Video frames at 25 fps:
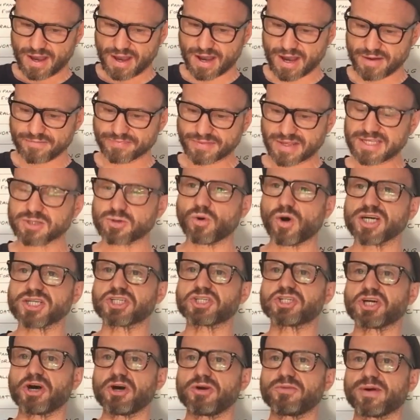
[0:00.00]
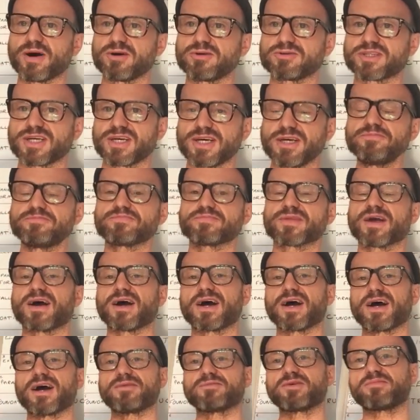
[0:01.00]
It's quite showboaty.
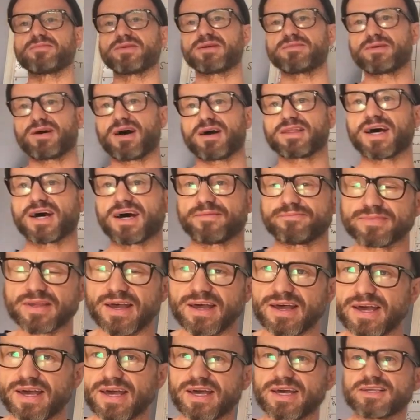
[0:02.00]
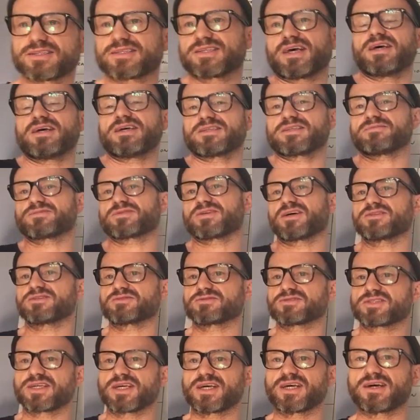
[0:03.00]
What I mean by that is sometimes
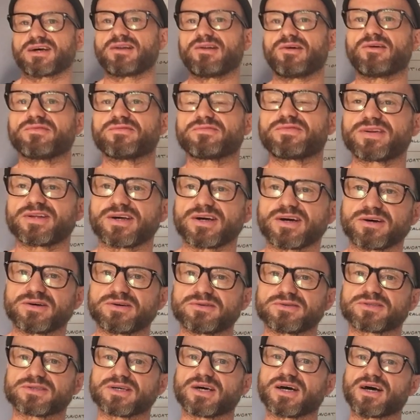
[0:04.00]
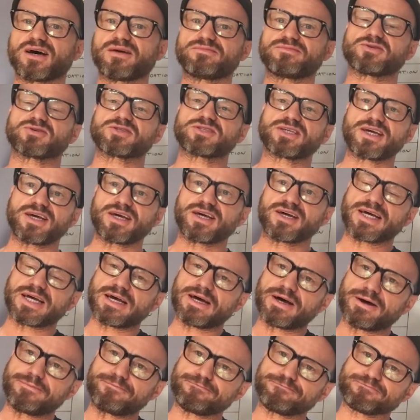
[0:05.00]
you'll see it a lot on videos. You'll see it
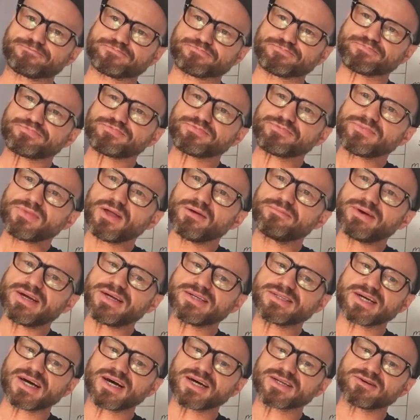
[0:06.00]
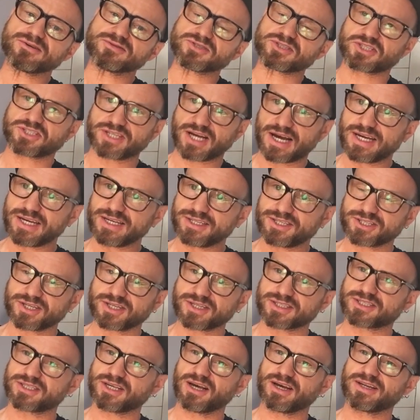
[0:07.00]
being done on stage
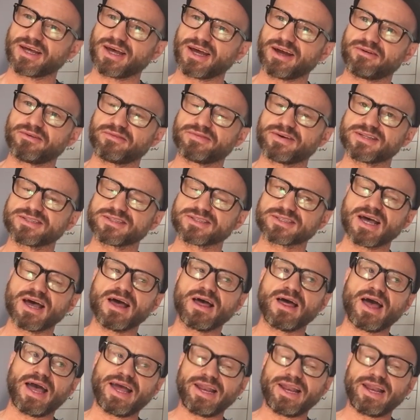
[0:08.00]
in certain hair events.